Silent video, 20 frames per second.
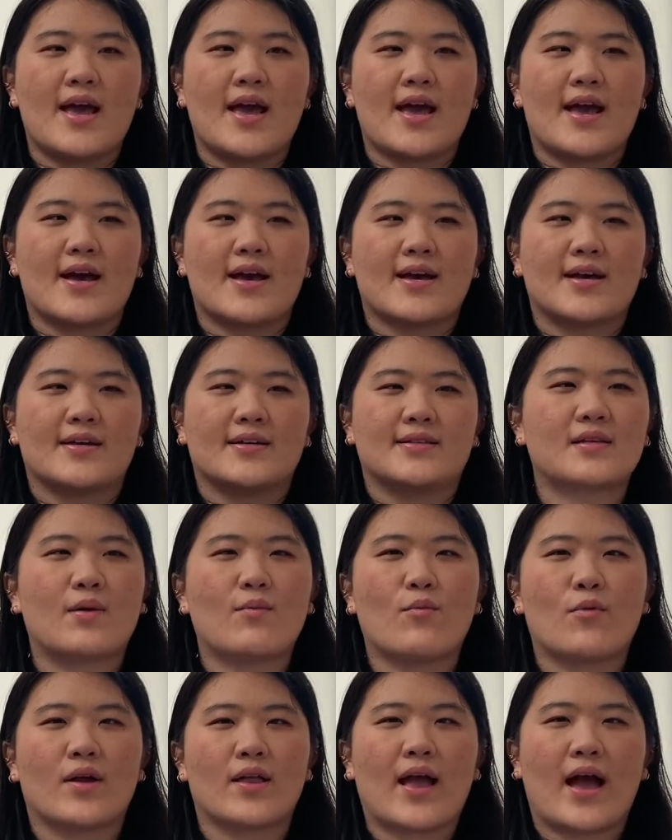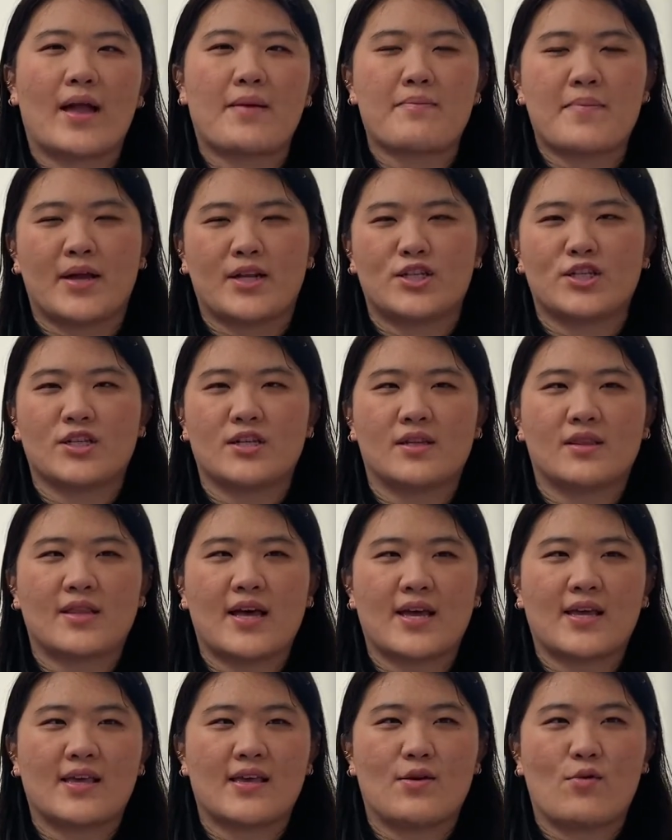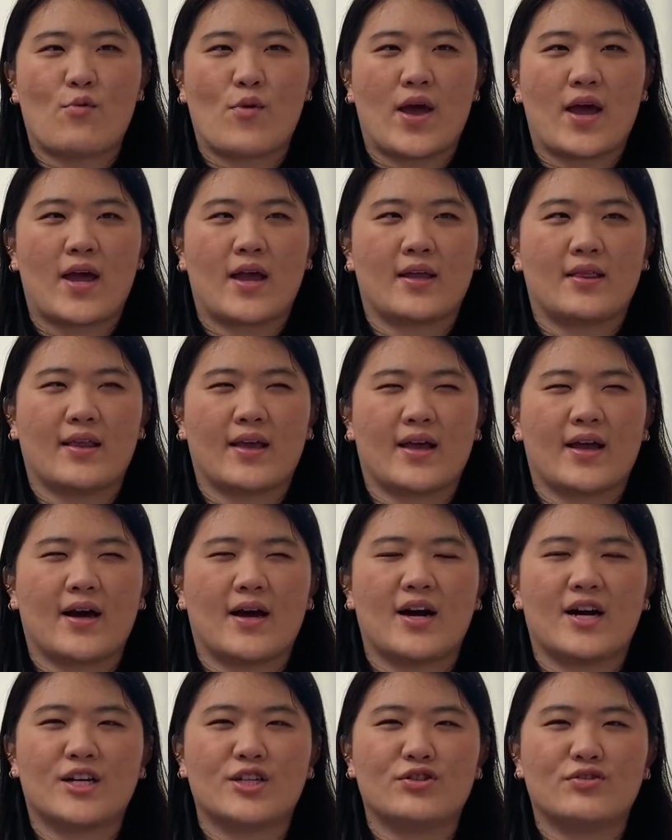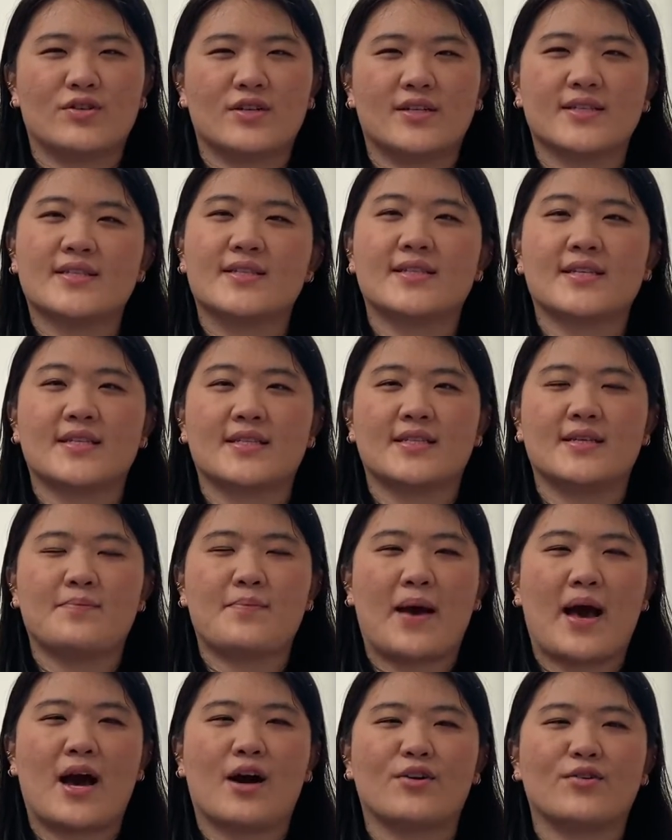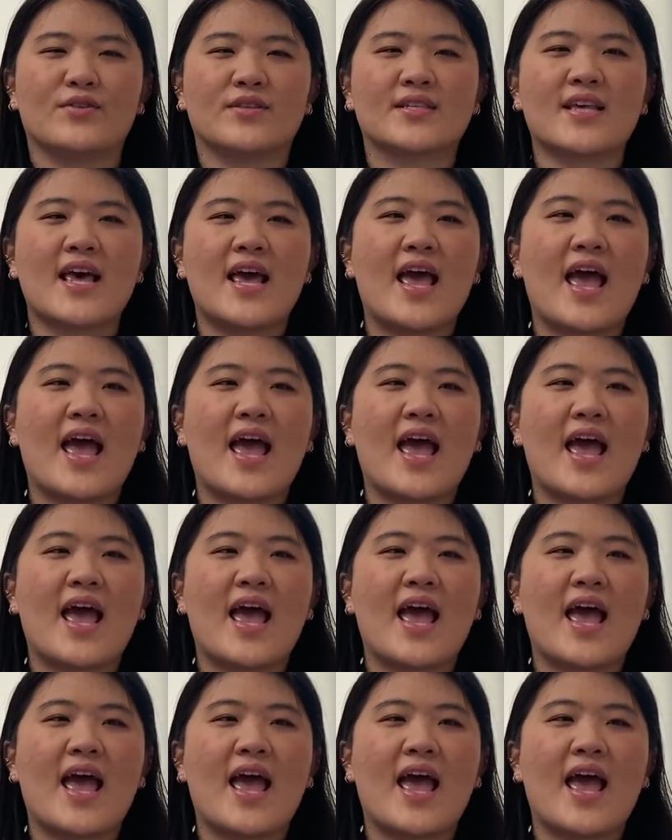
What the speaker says: and someone had mentioned that he weighed like 160 pounds.